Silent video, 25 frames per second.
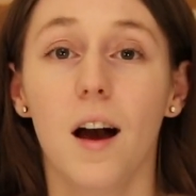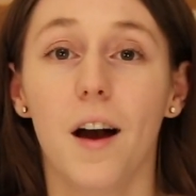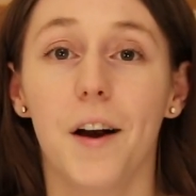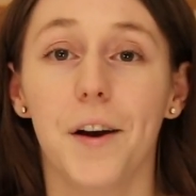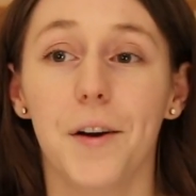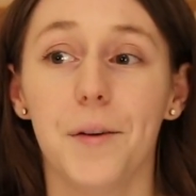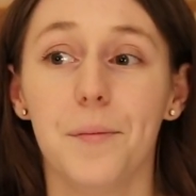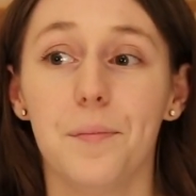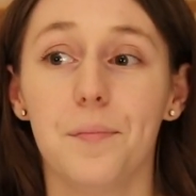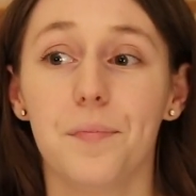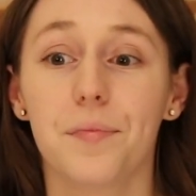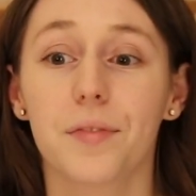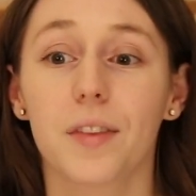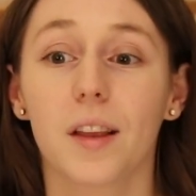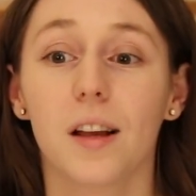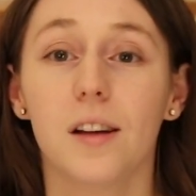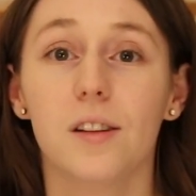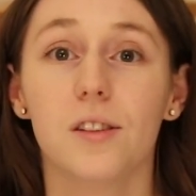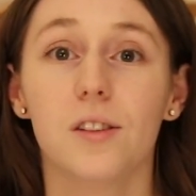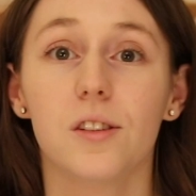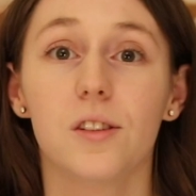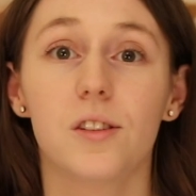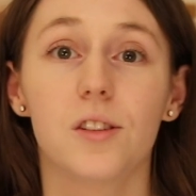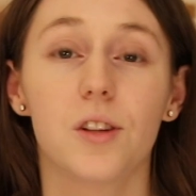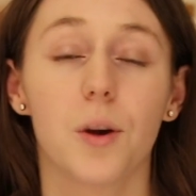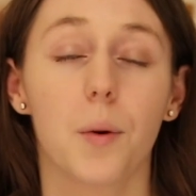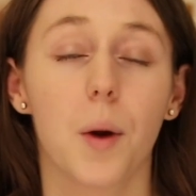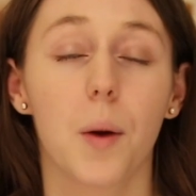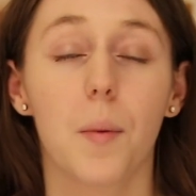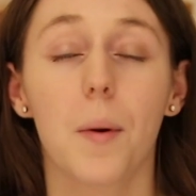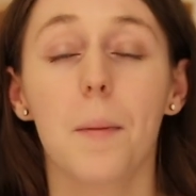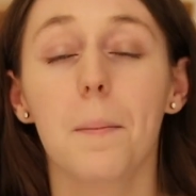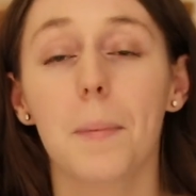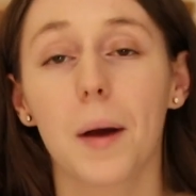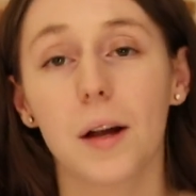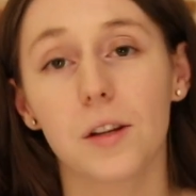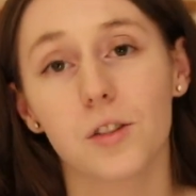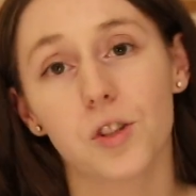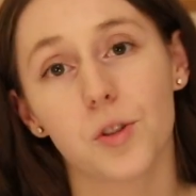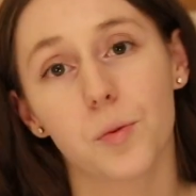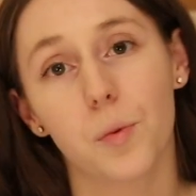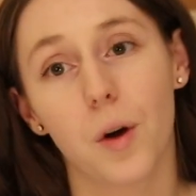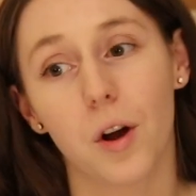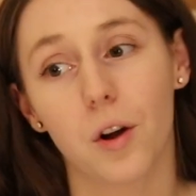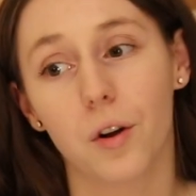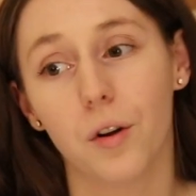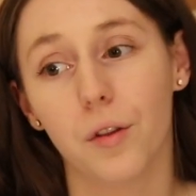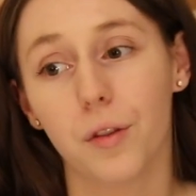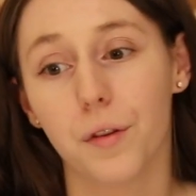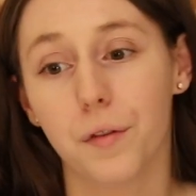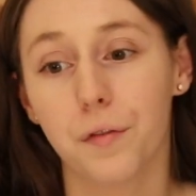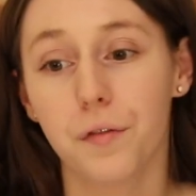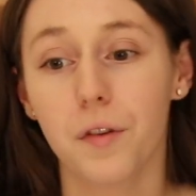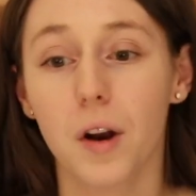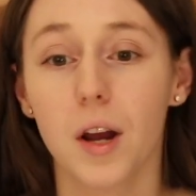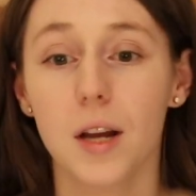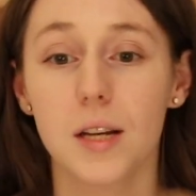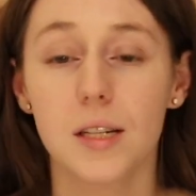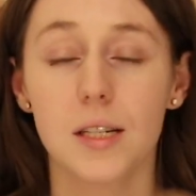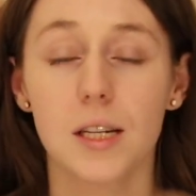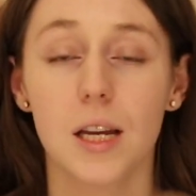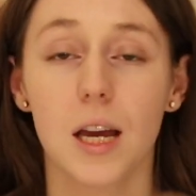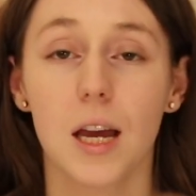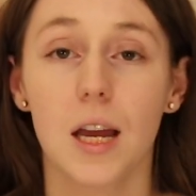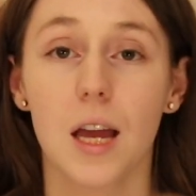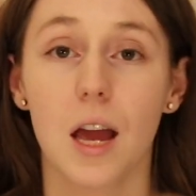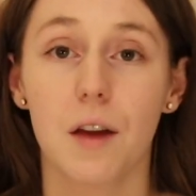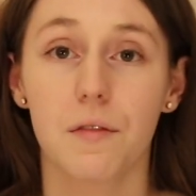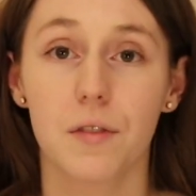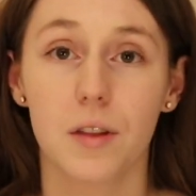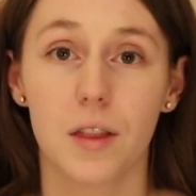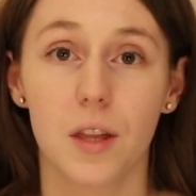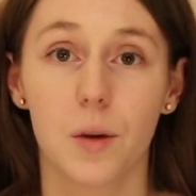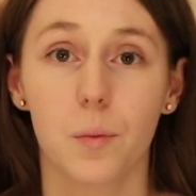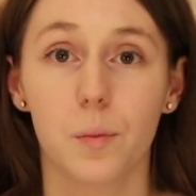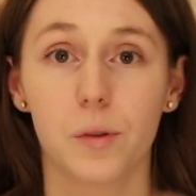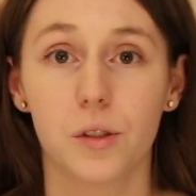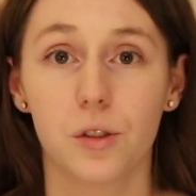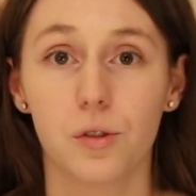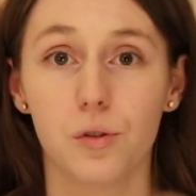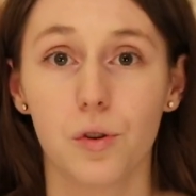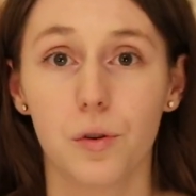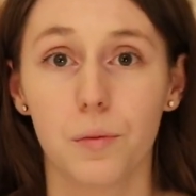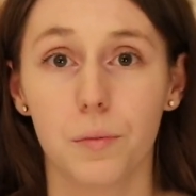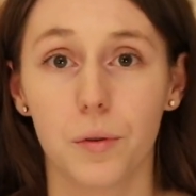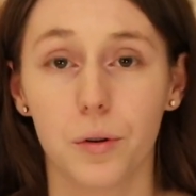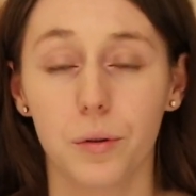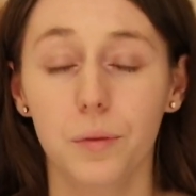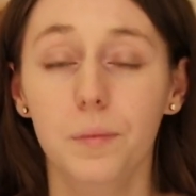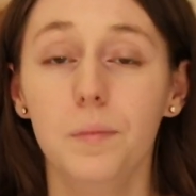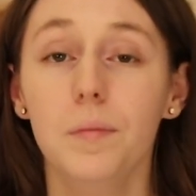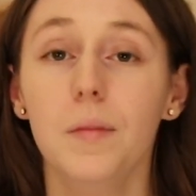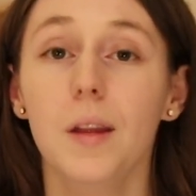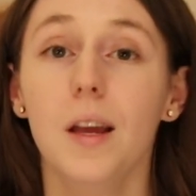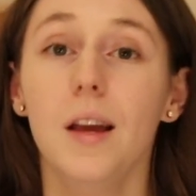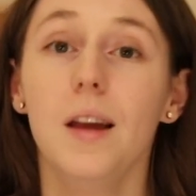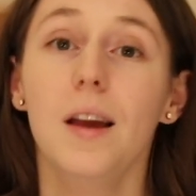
Um, so I went back to work on the Friday, everything was normal.